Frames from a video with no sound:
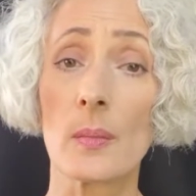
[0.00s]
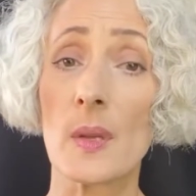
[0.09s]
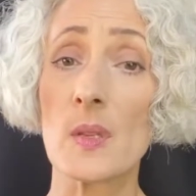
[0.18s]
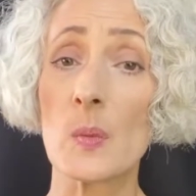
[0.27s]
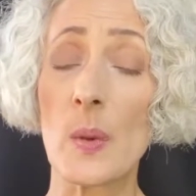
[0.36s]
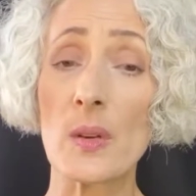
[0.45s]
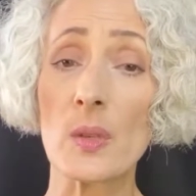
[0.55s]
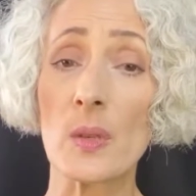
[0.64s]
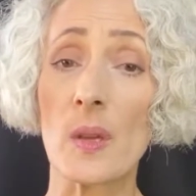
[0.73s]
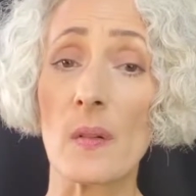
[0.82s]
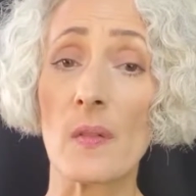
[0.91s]

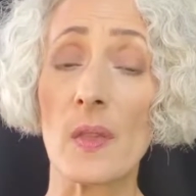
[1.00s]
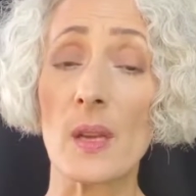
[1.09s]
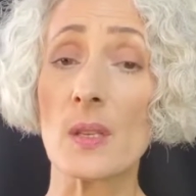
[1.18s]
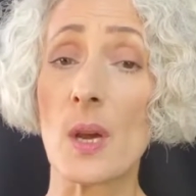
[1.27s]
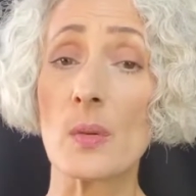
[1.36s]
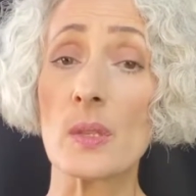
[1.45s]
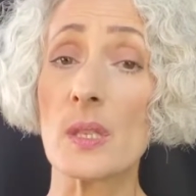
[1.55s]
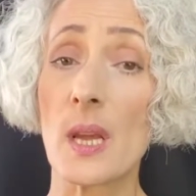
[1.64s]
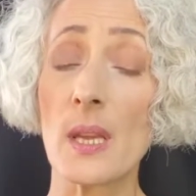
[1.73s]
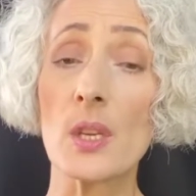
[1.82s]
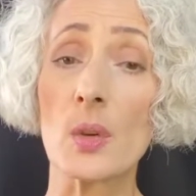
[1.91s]
especially if they don't
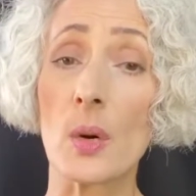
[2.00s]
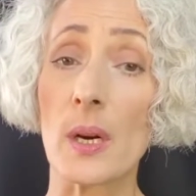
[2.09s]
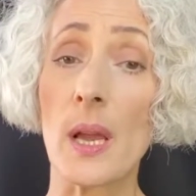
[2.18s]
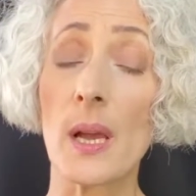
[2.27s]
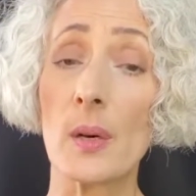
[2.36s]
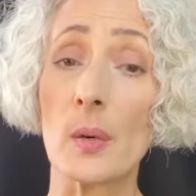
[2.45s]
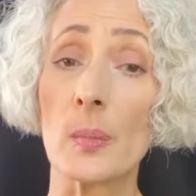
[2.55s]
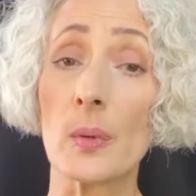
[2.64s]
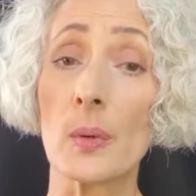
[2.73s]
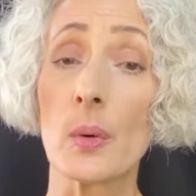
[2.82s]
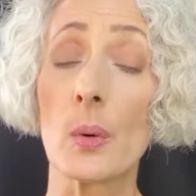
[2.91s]
take your help
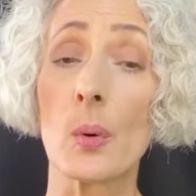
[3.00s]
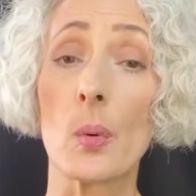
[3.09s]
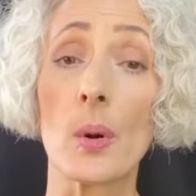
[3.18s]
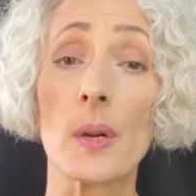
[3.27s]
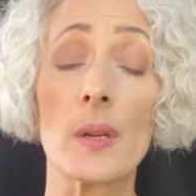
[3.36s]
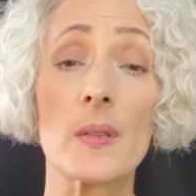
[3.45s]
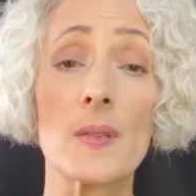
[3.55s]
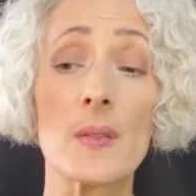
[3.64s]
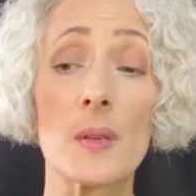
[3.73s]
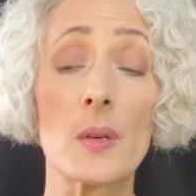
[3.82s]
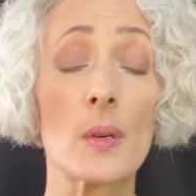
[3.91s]
or
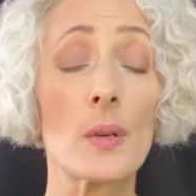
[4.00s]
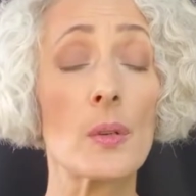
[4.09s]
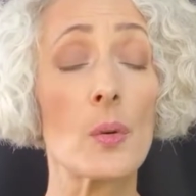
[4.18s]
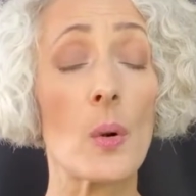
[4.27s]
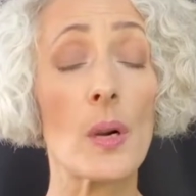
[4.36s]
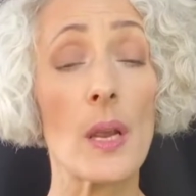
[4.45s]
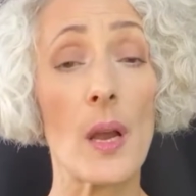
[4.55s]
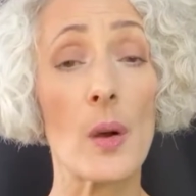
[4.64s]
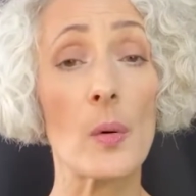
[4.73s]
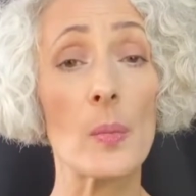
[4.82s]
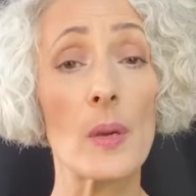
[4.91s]
consider your
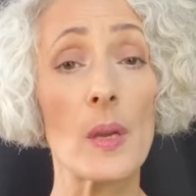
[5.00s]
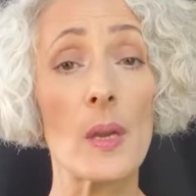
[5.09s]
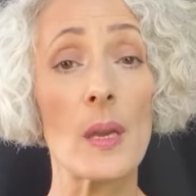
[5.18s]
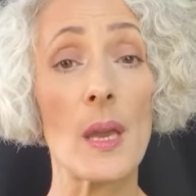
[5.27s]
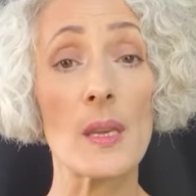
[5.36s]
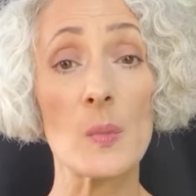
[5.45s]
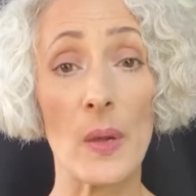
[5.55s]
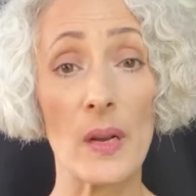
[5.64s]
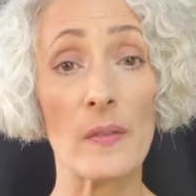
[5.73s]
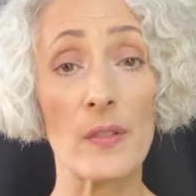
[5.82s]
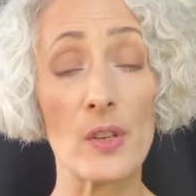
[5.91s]
help as
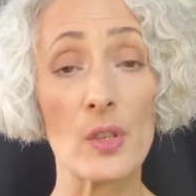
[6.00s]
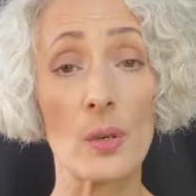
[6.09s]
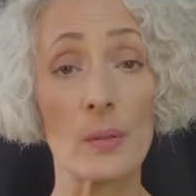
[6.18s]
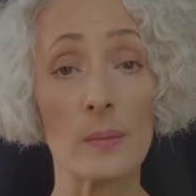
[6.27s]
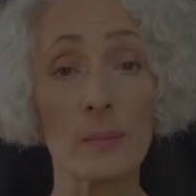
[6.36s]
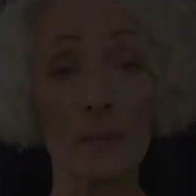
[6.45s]
beneficial.